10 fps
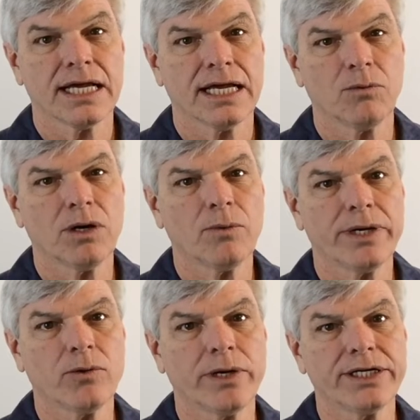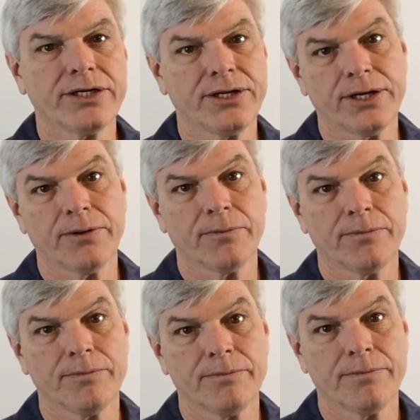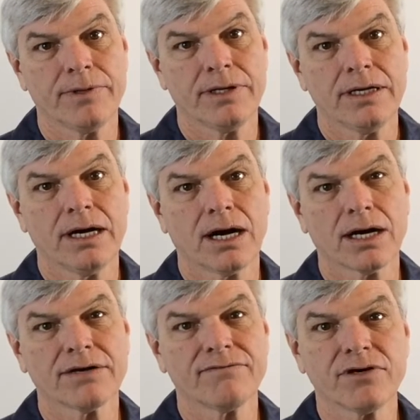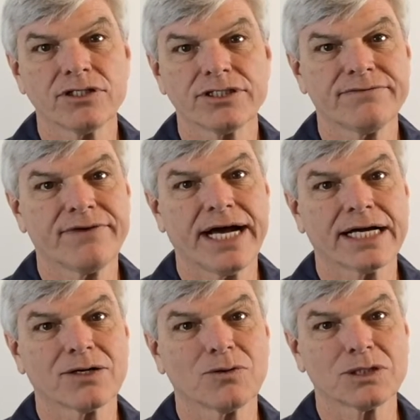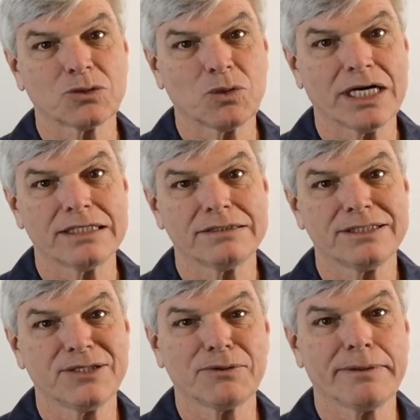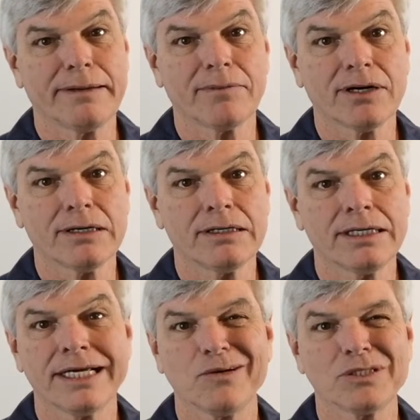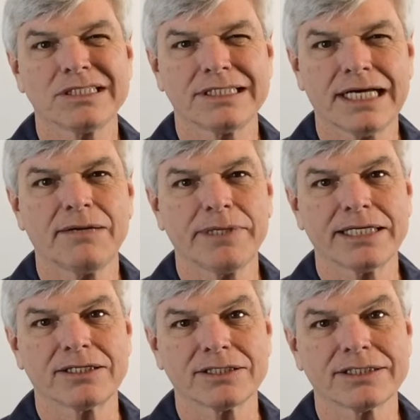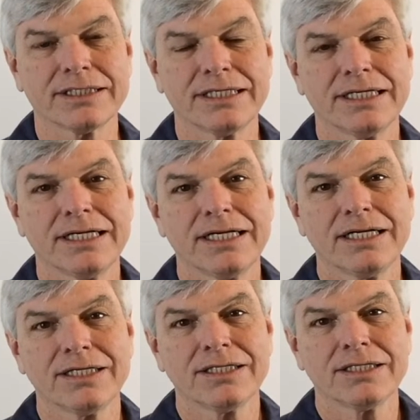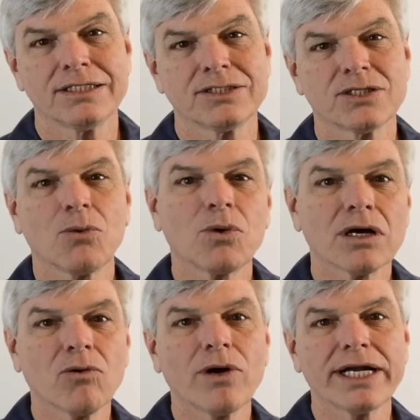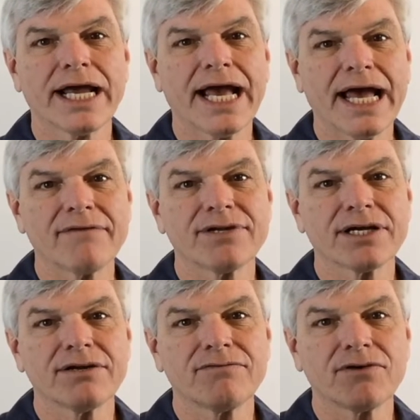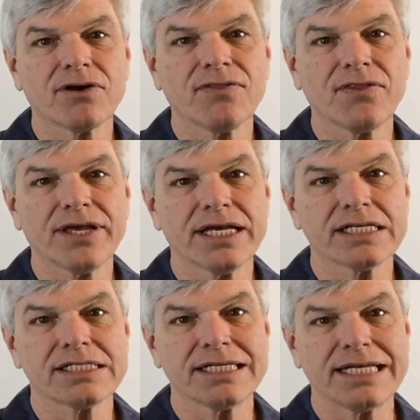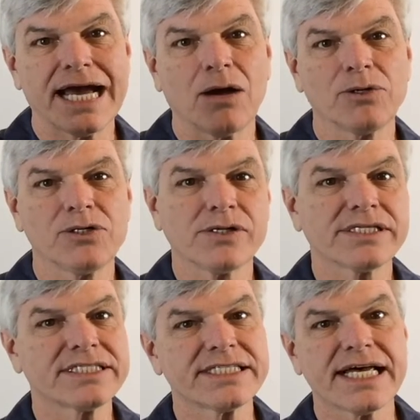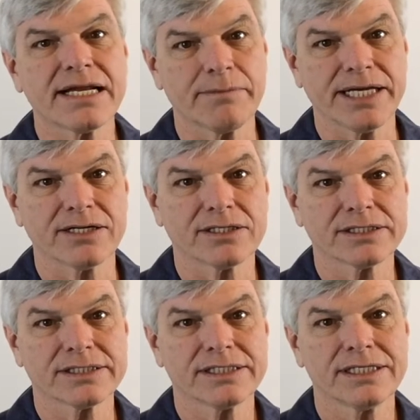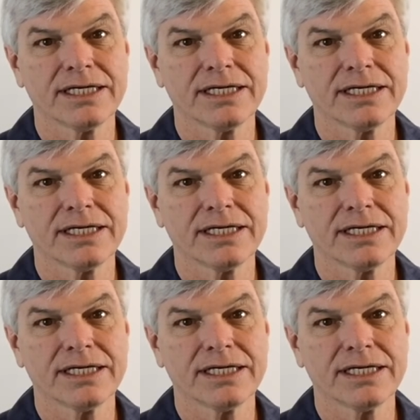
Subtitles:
And what are we going to do? Our conversion factor was what? Do you remember? It was centimeters. So we're going to have to convert this down to centimeters.